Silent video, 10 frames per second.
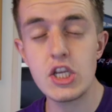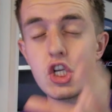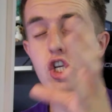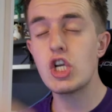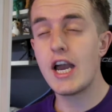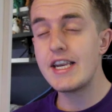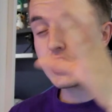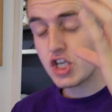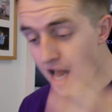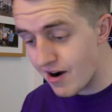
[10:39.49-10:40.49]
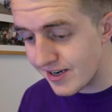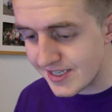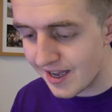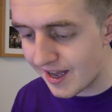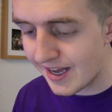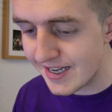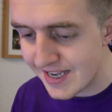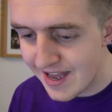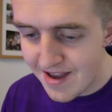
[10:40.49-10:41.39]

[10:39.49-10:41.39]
a shiny Charizard,